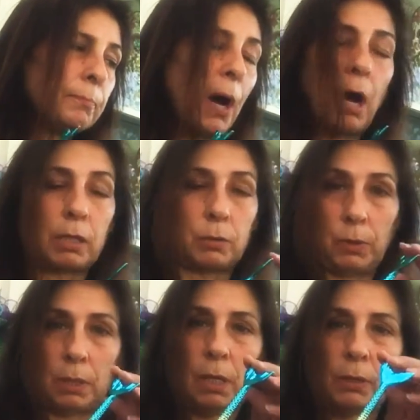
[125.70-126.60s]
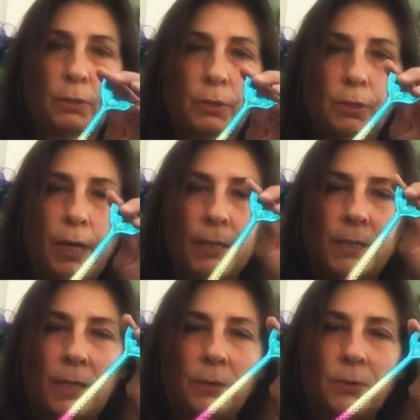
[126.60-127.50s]
aqua color. Okay,
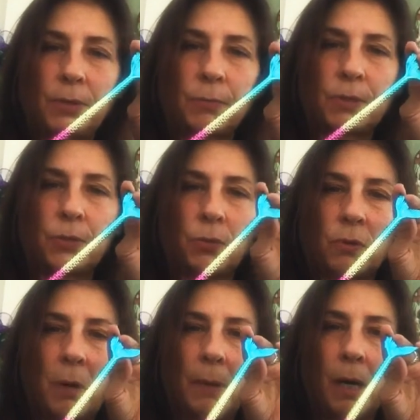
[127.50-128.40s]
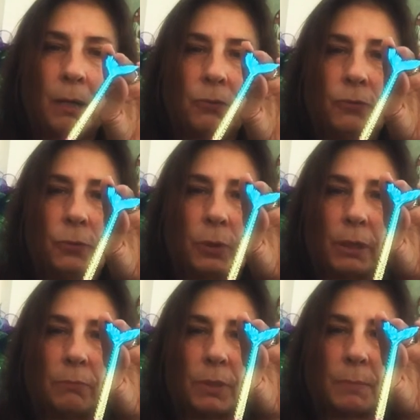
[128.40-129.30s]
so this was sort of my model for it.
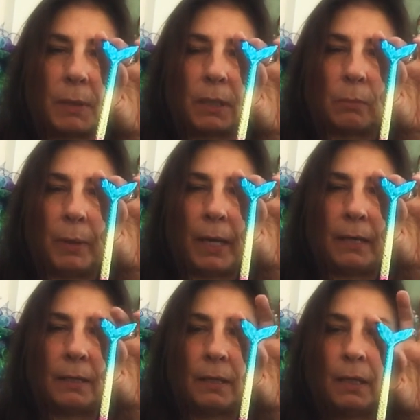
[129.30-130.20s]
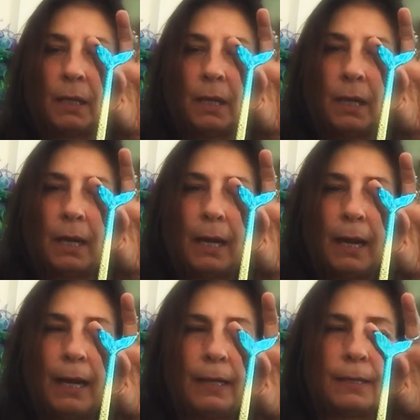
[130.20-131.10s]
It's my little pen,
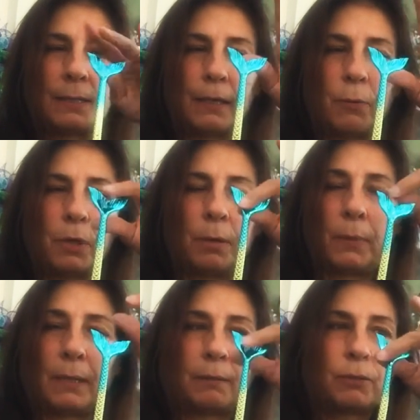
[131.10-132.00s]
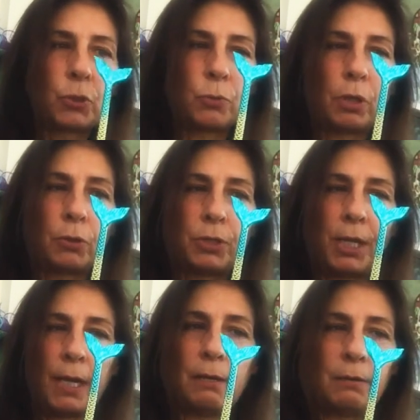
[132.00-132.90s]
and I wanted to make sure her
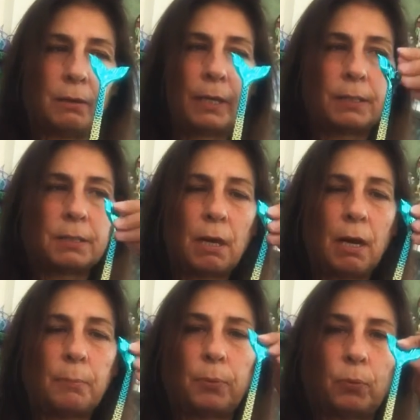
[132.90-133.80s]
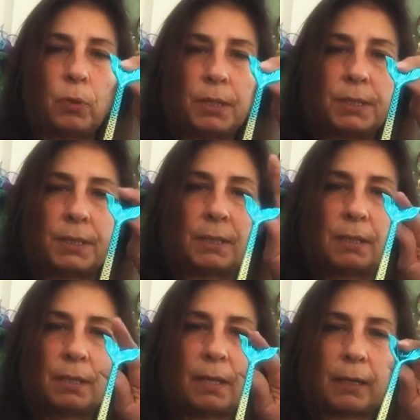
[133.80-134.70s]
tail at the top was
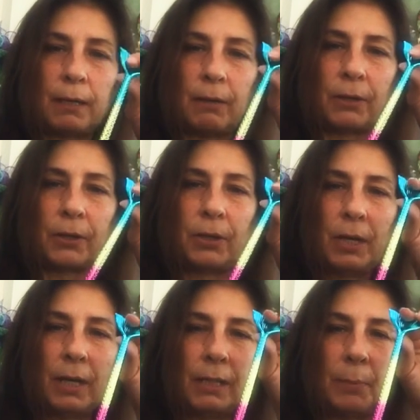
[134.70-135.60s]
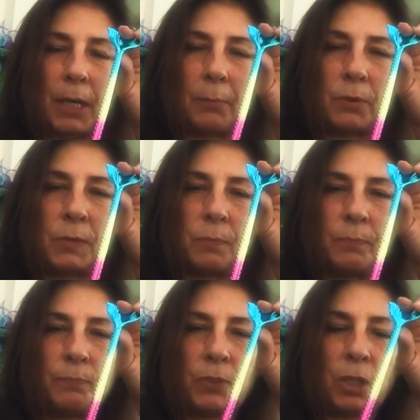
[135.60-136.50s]
that color and the bottom was,
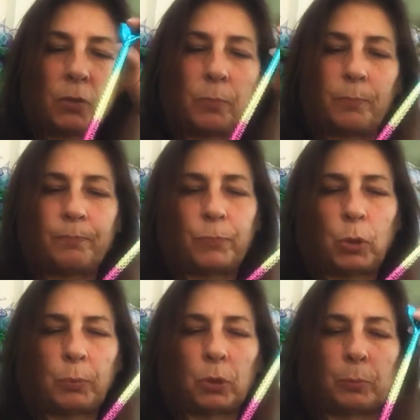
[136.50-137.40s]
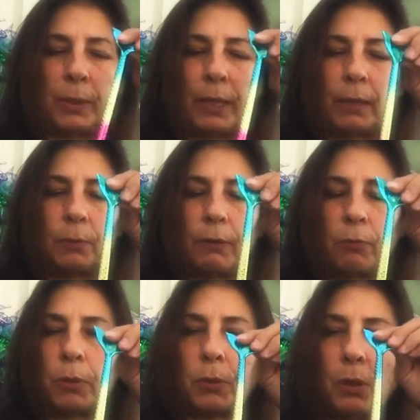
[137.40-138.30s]
you know, purple or pink, whatever you
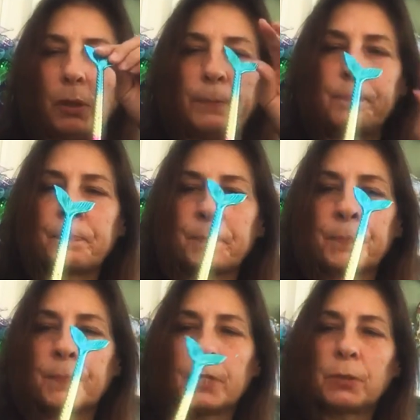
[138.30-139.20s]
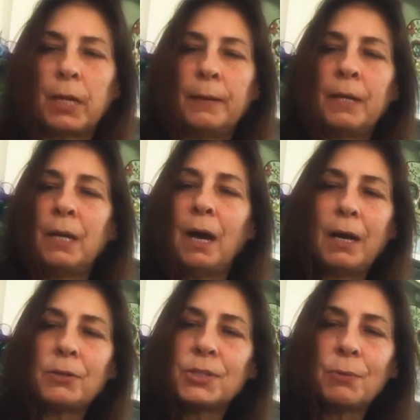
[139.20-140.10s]
want to call it. Okay, I
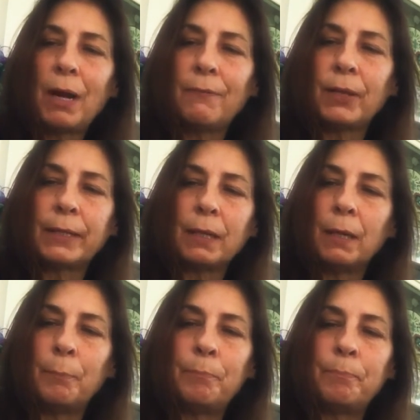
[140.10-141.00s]
also have like a